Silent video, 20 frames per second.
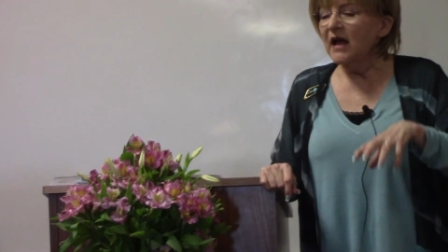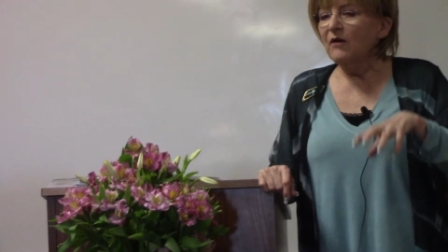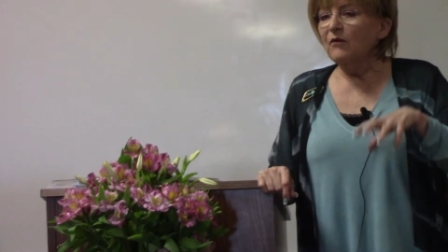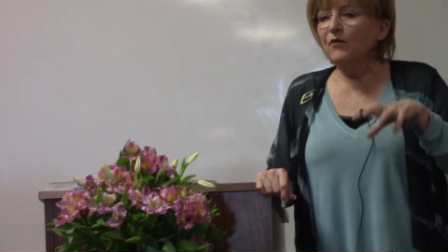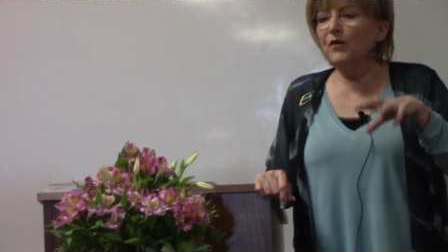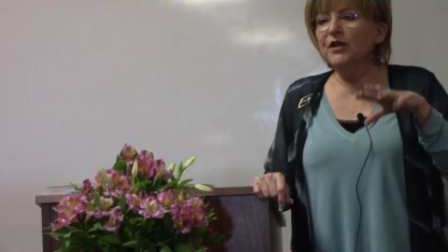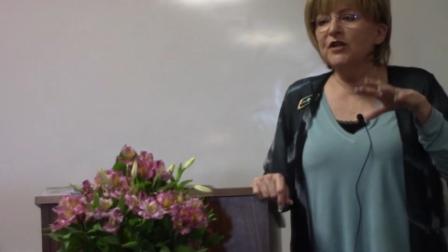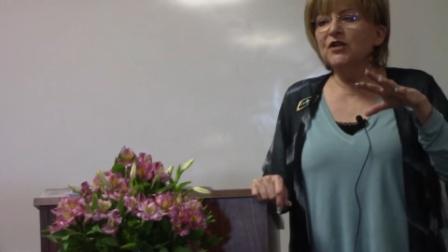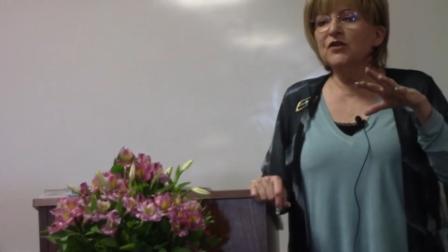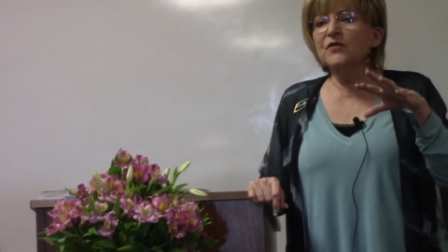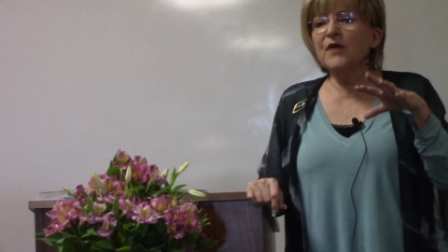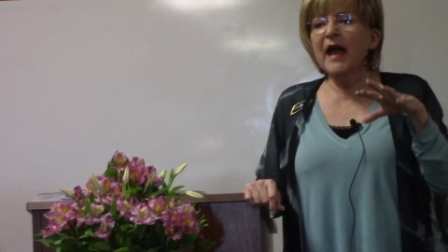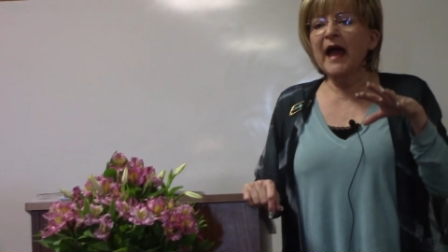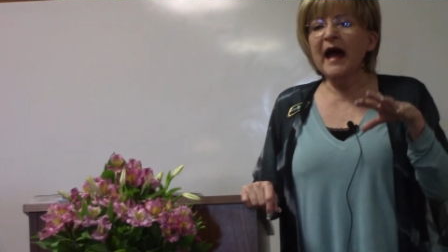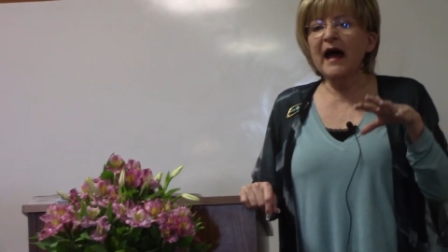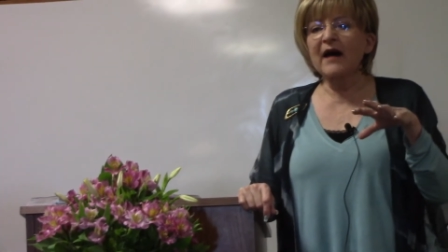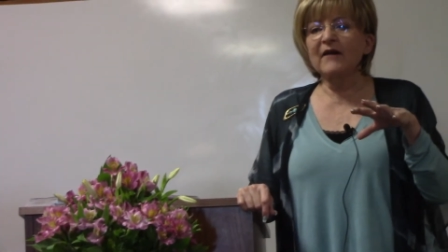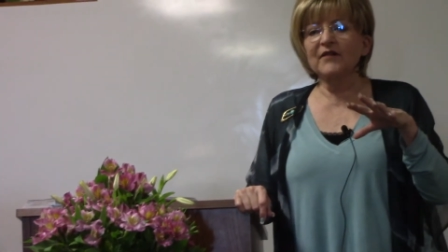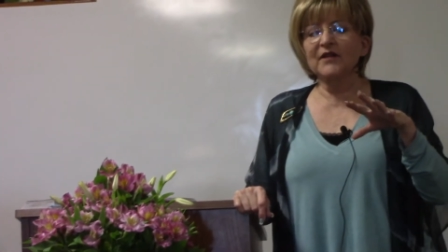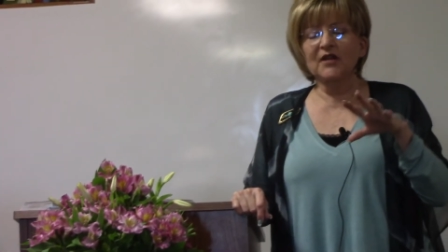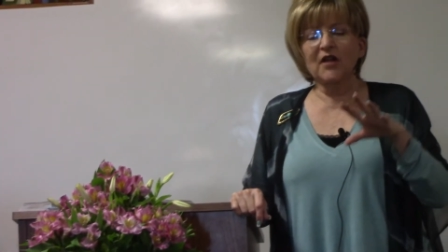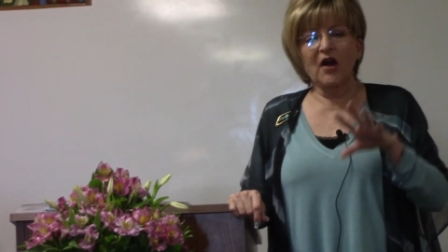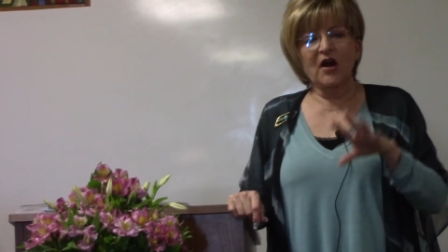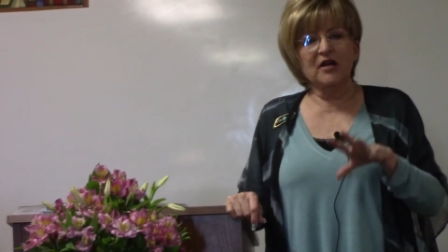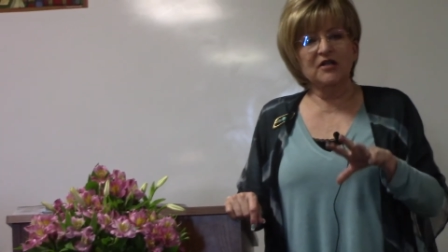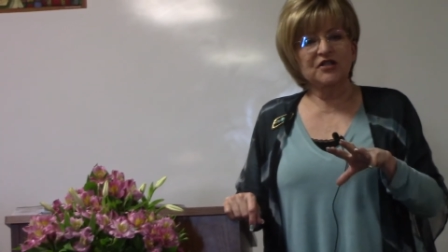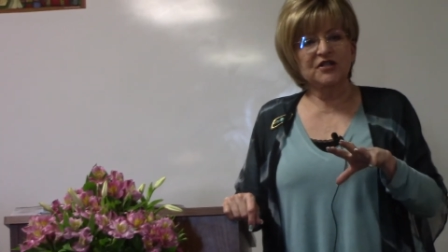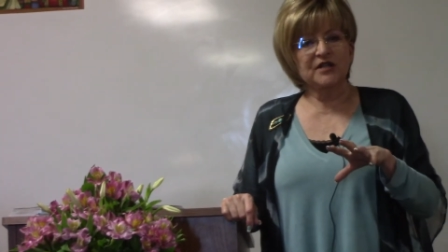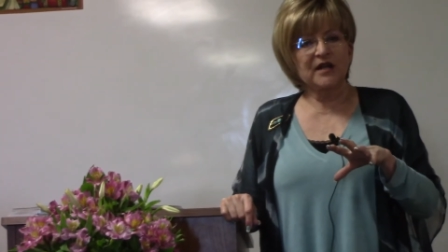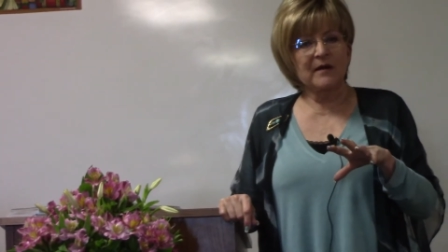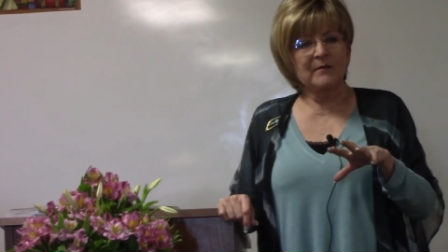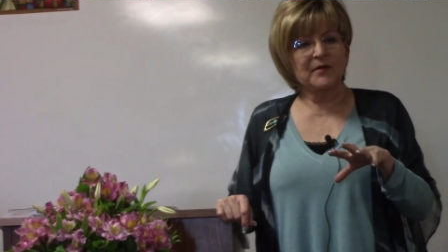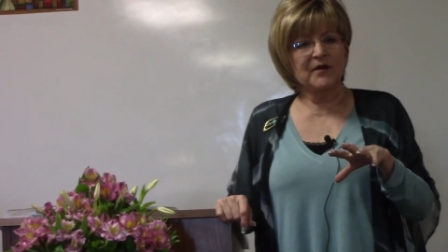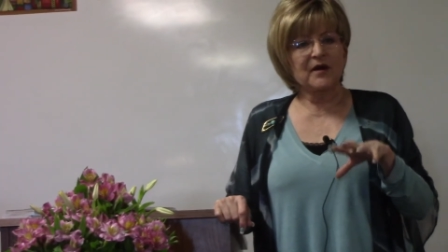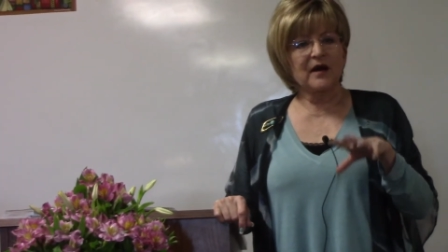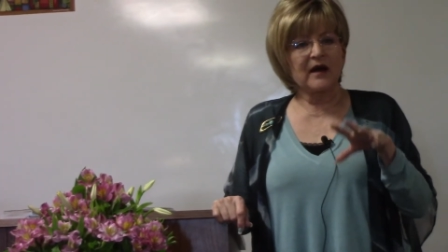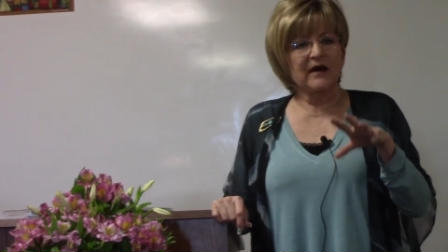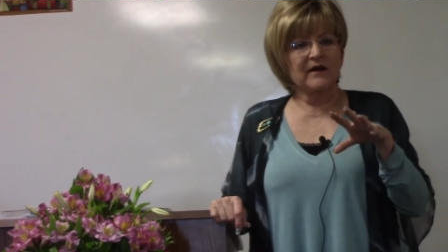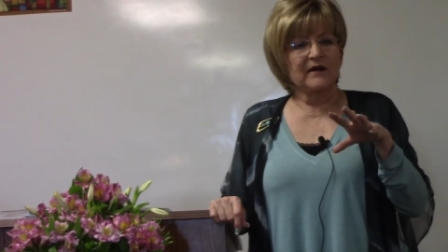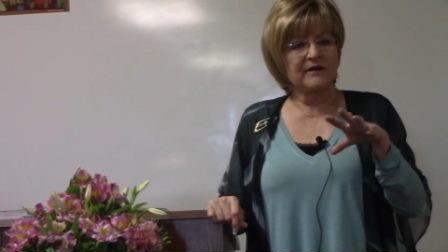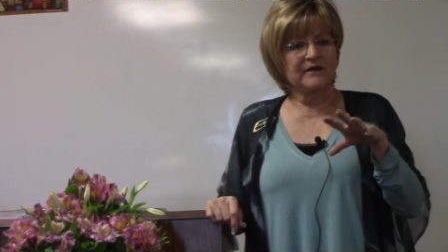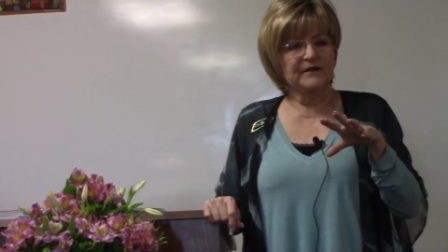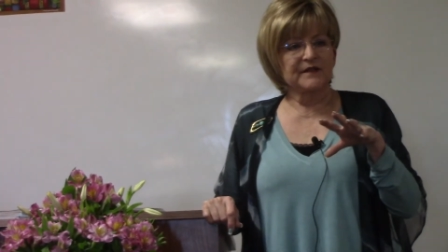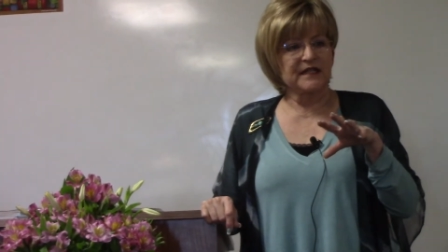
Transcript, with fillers: When you have a large number of